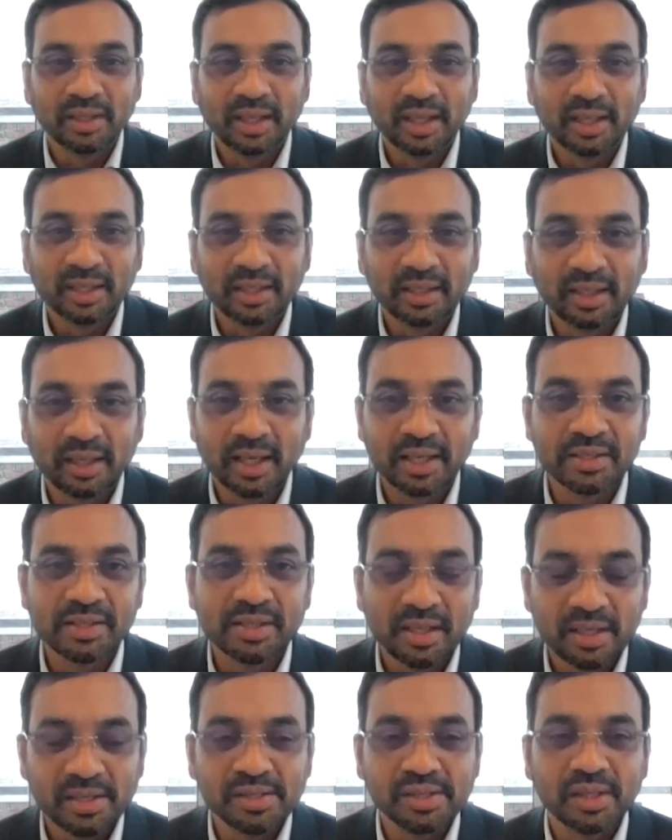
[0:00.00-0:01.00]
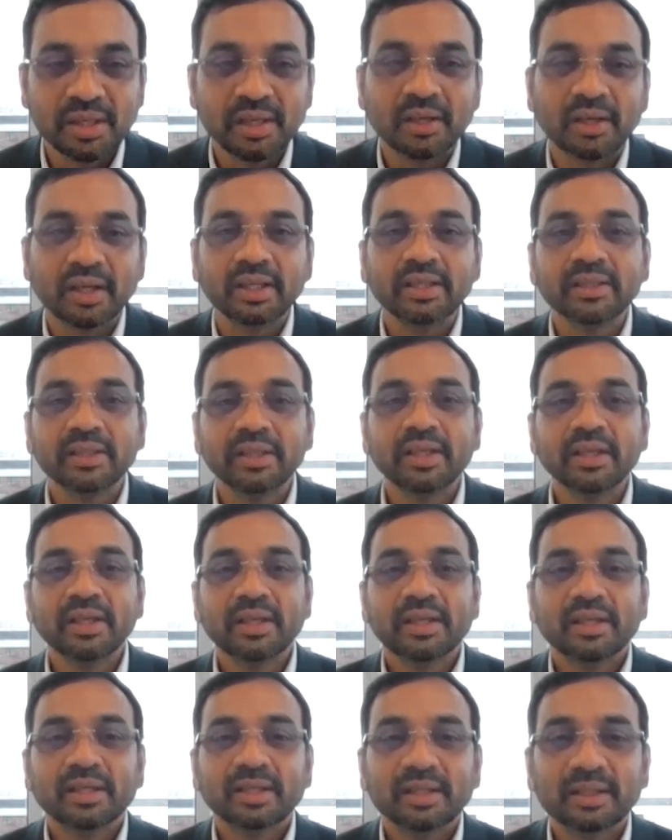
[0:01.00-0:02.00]
than an IC engine, right?
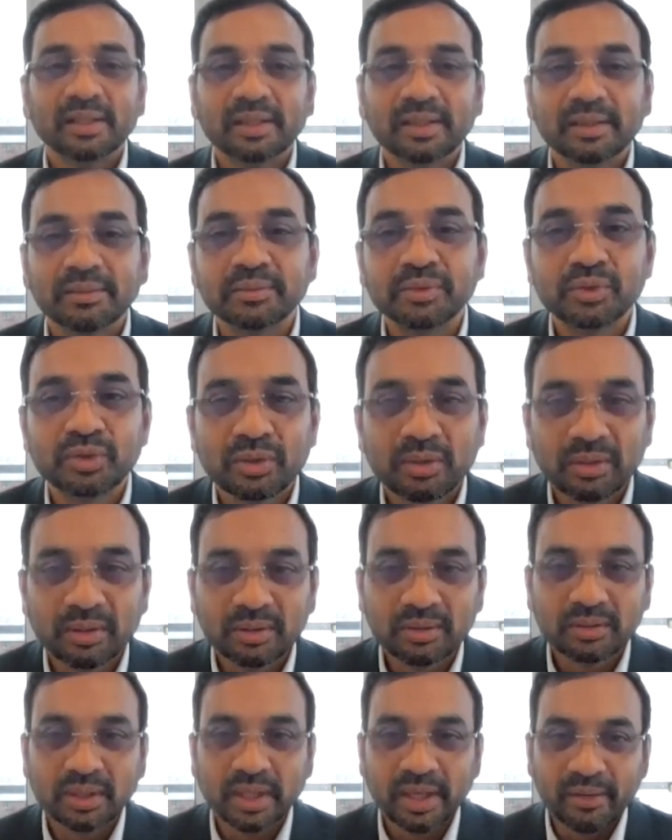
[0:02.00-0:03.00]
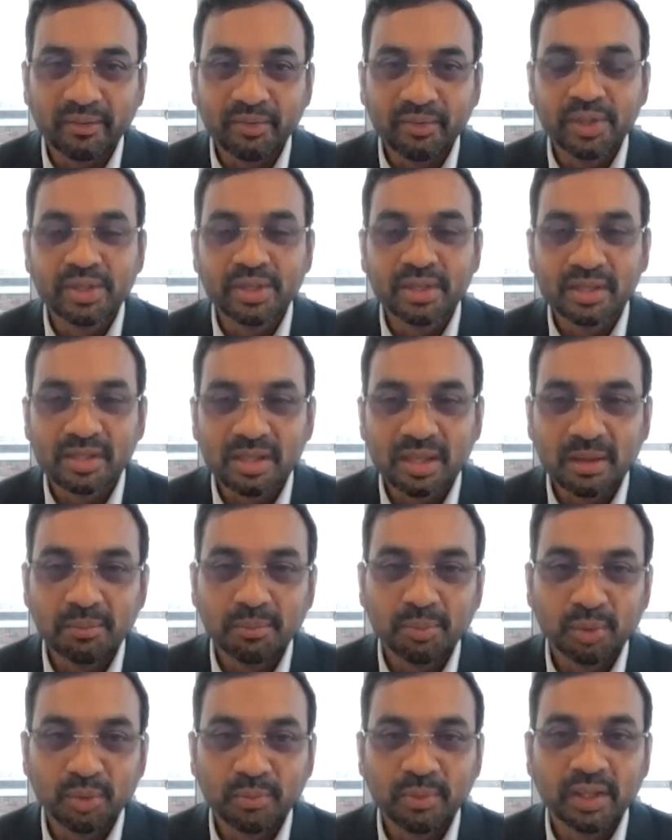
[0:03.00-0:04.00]
So the efficiency
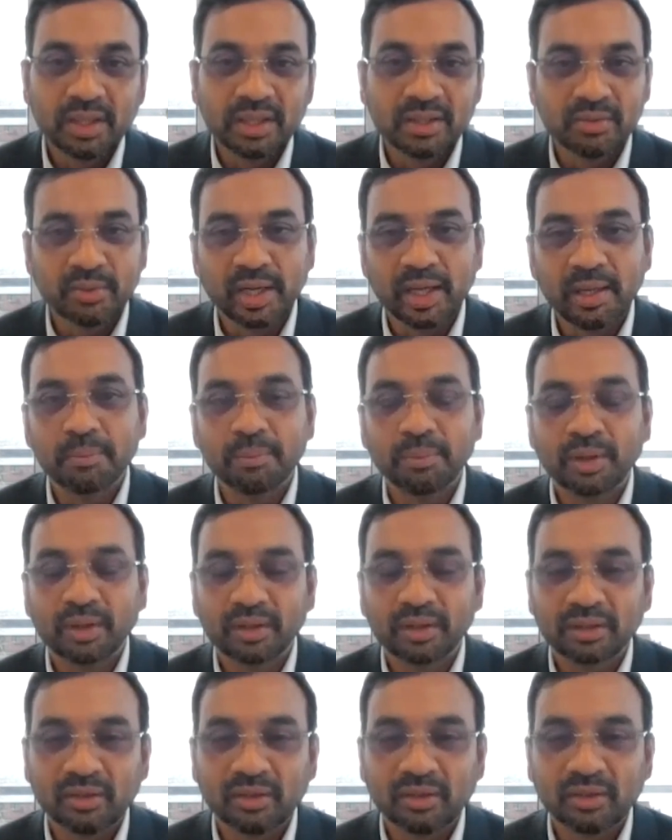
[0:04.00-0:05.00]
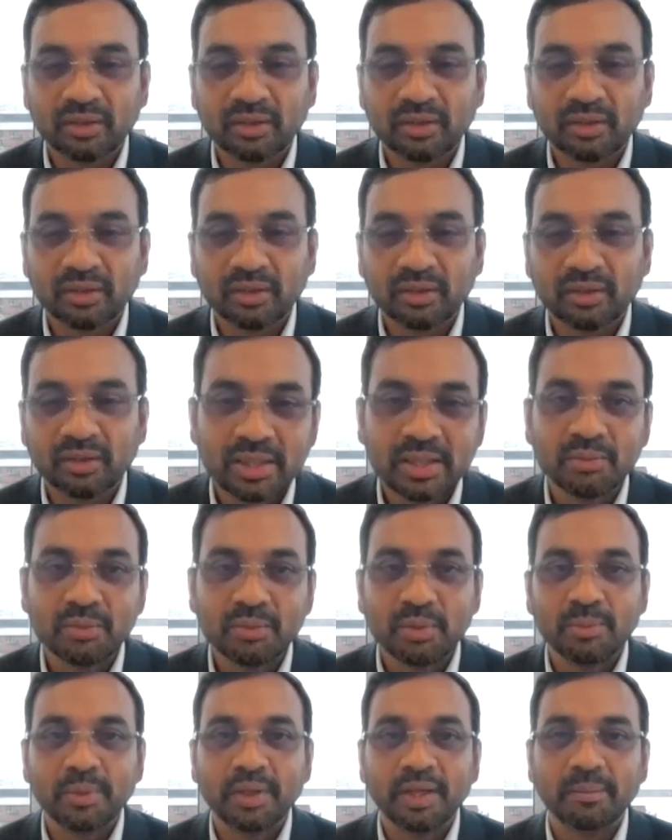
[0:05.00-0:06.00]
improvement is very important. The technology
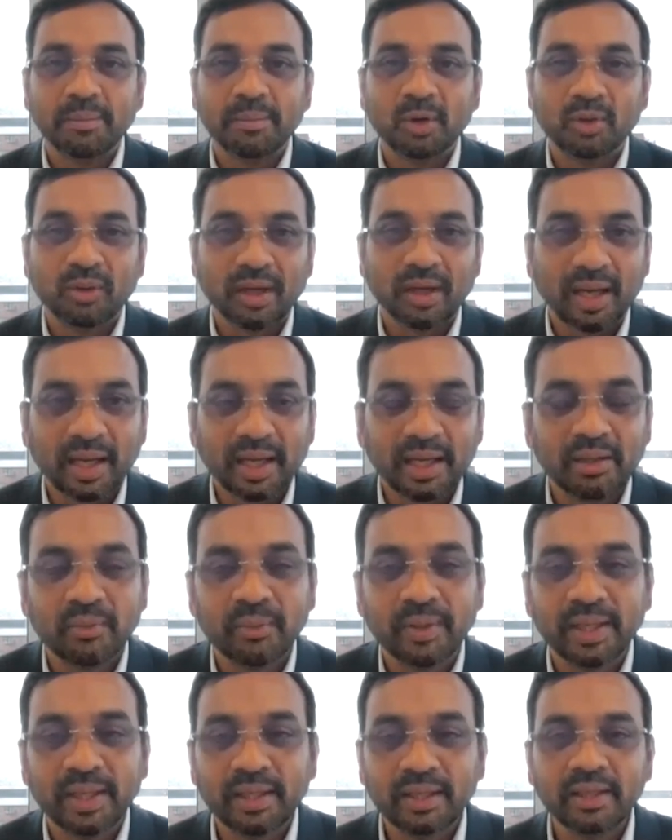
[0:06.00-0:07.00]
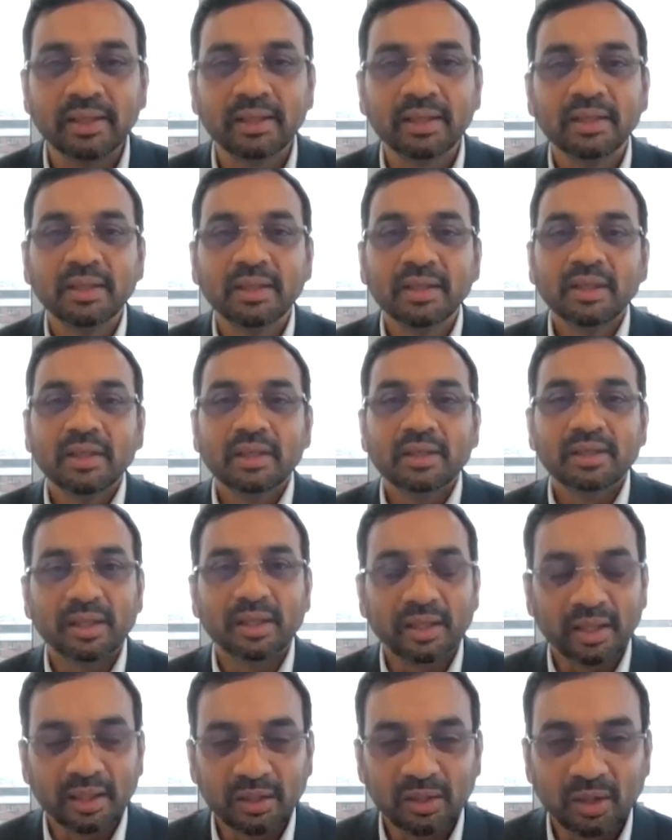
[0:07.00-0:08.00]
would be about lightweighting.
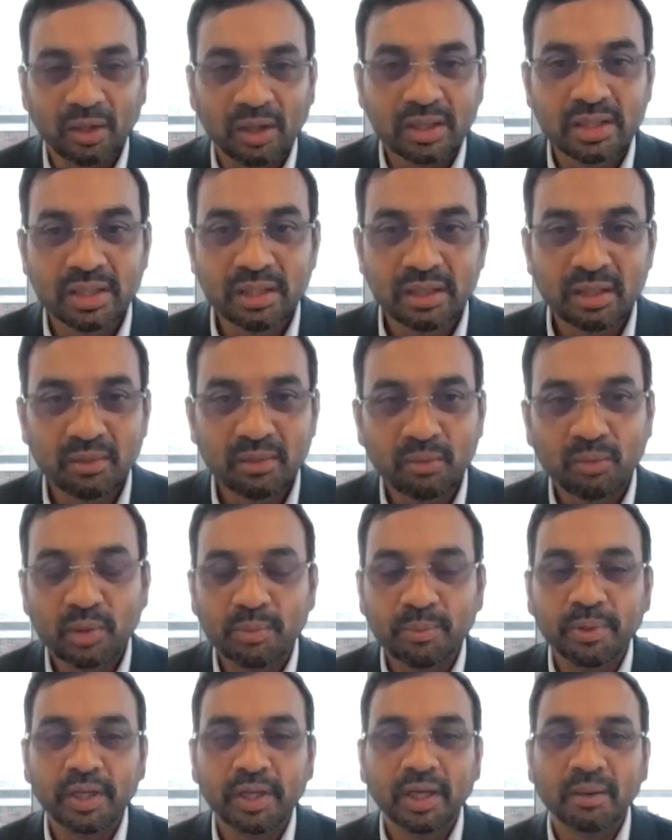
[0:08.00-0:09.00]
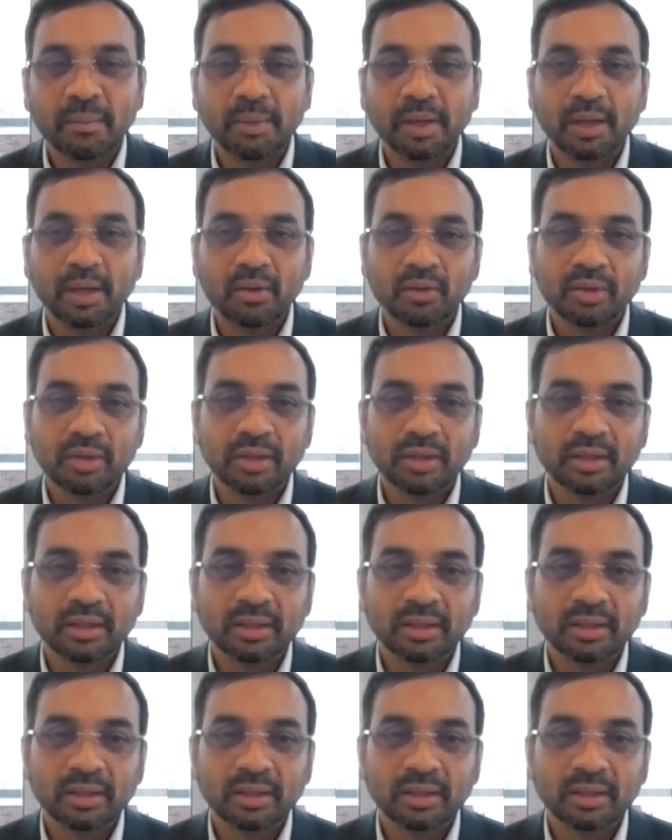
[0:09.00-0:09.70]
The technology would be about